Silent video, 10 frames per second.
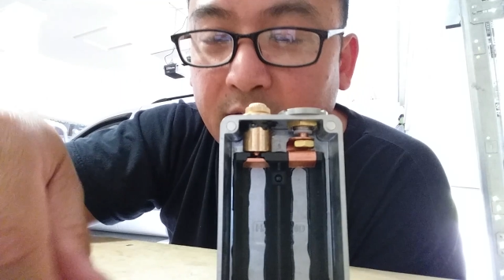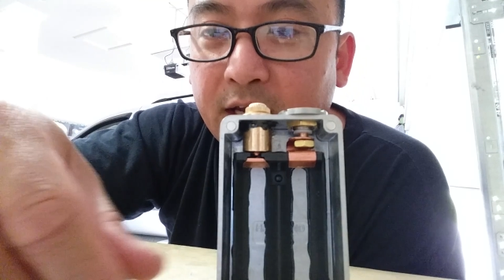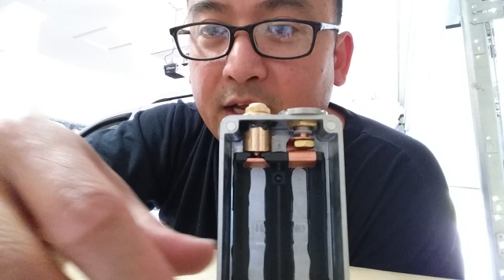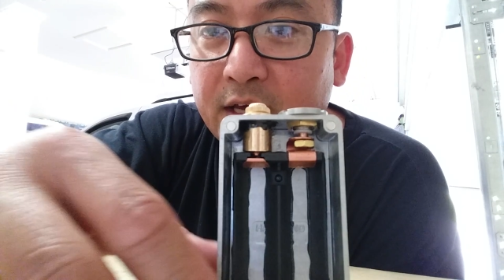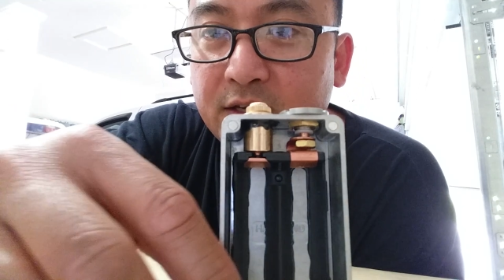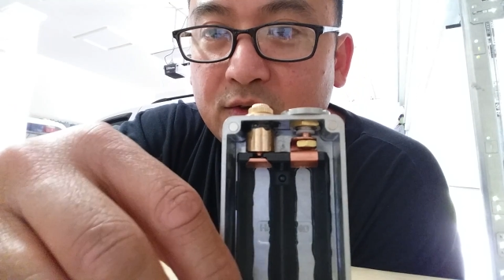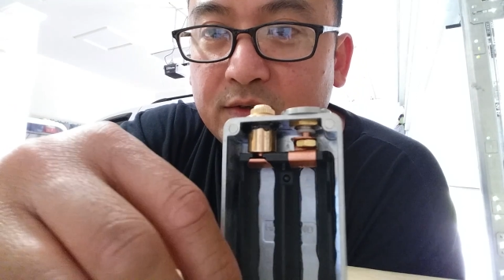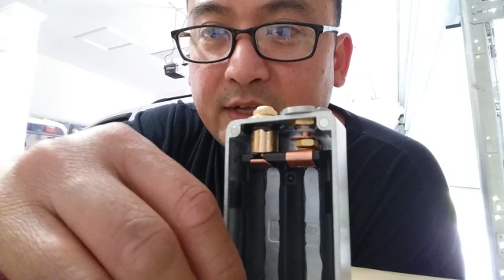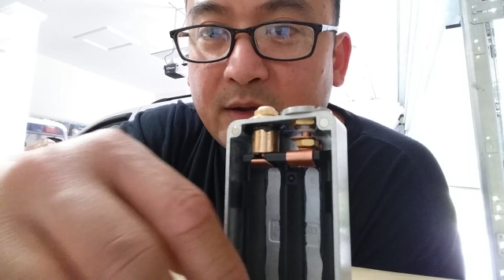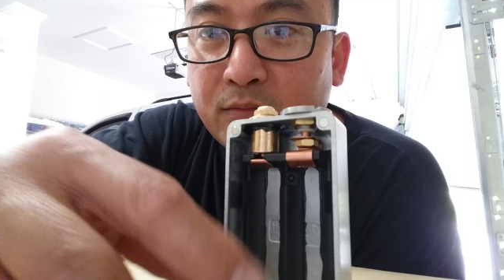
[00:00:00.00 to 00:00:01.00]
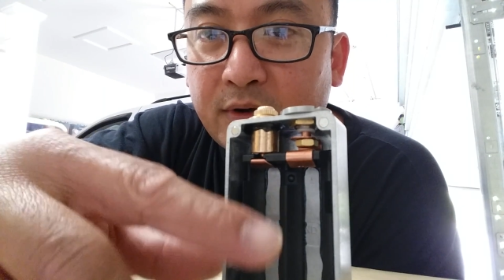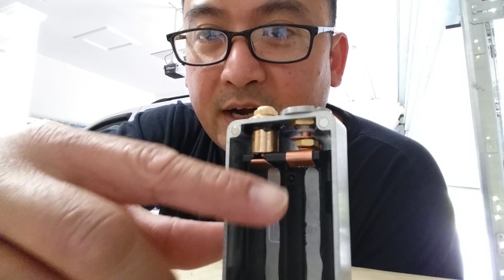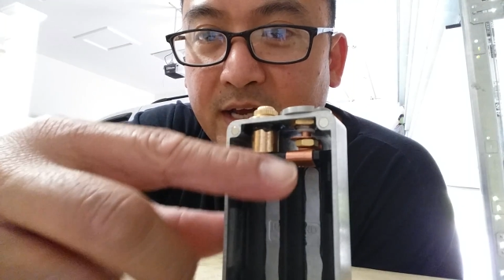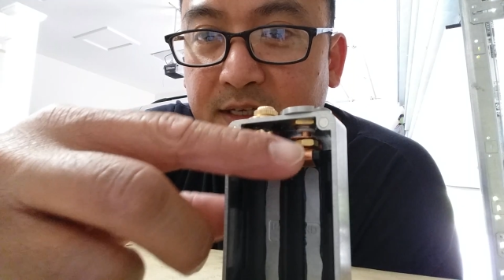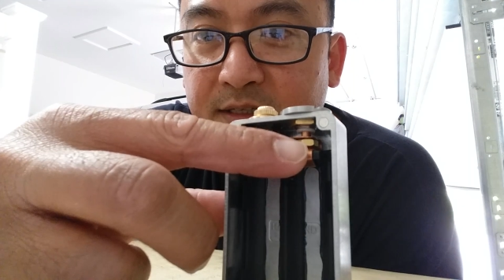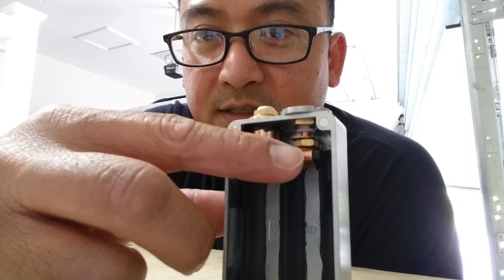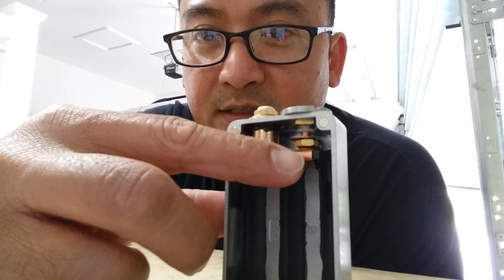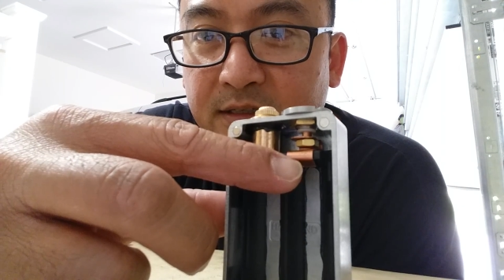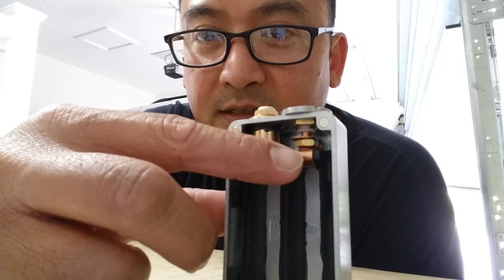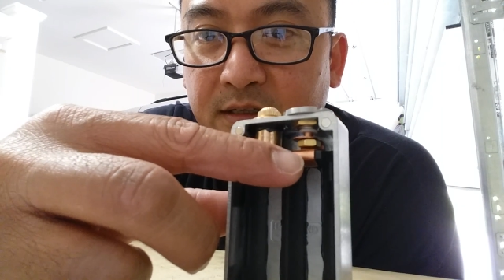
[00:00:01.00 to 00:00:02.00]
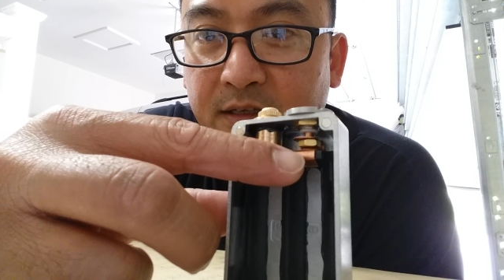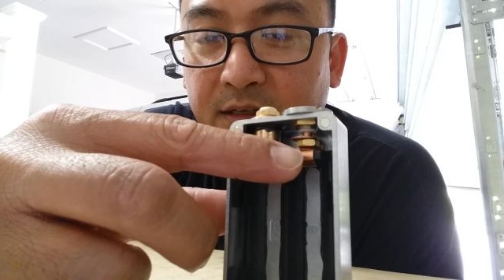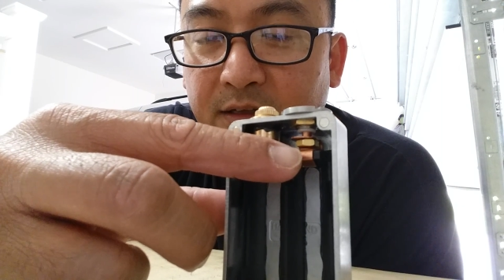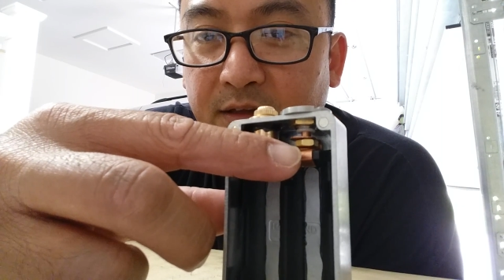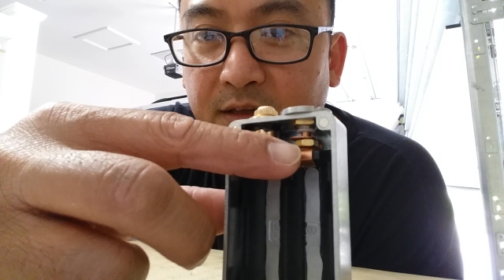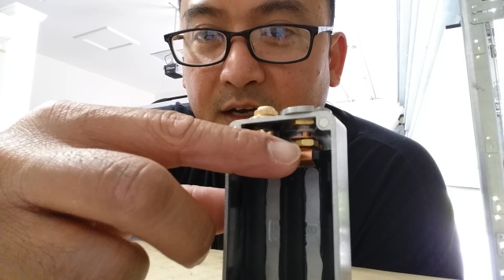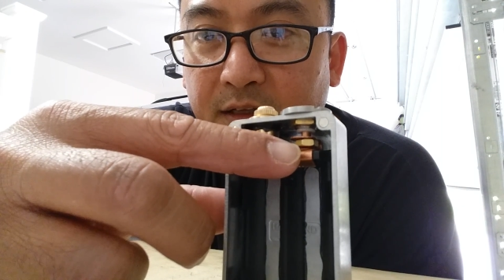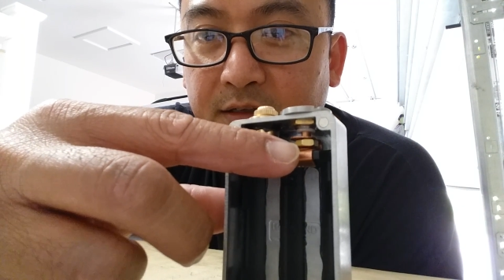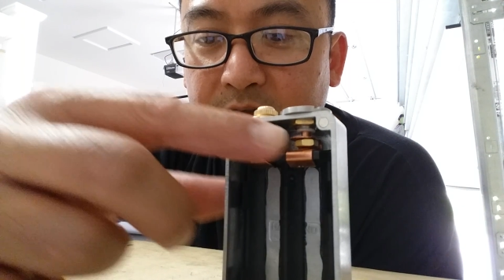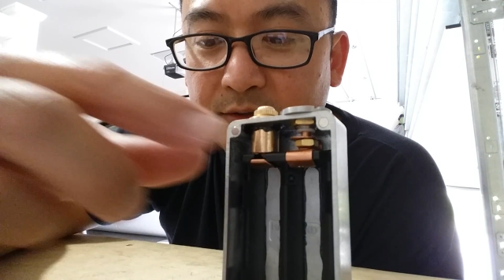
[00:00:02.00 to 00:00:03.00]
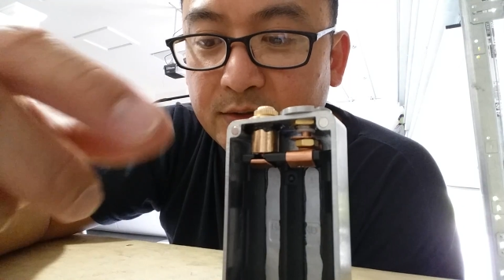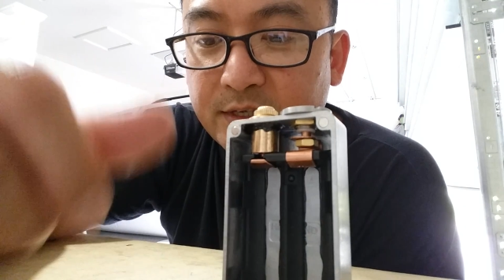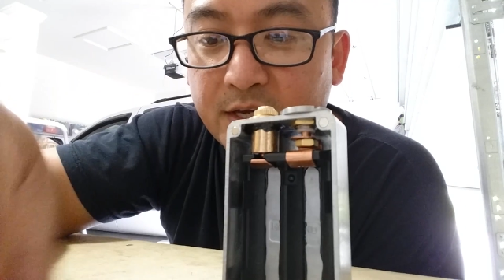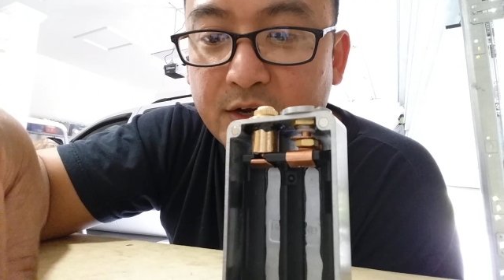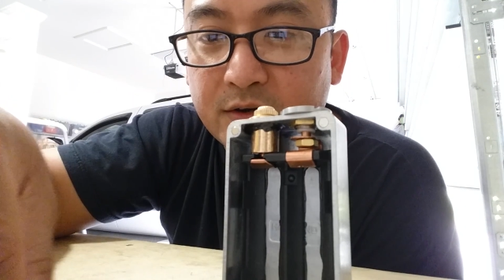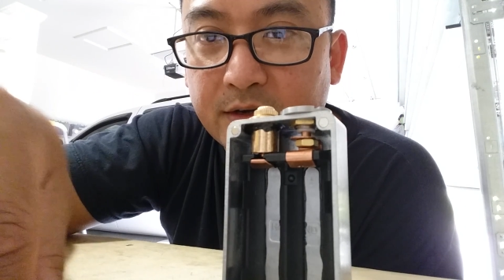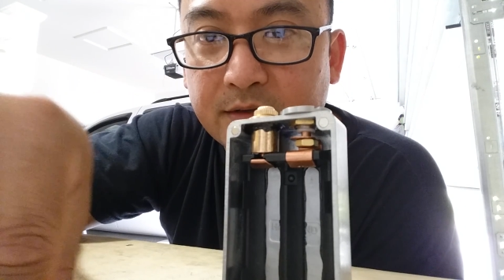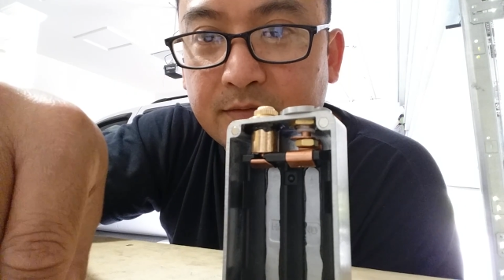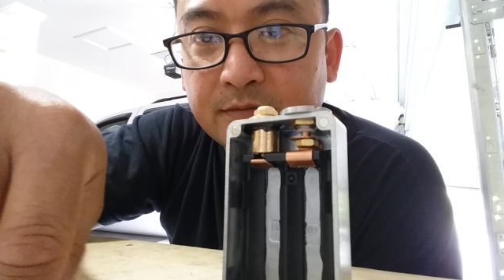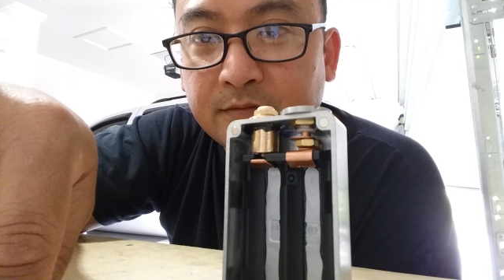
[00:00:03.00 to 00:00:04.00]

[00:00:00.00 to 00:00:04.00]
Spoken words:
and I used a brass nut to secure it,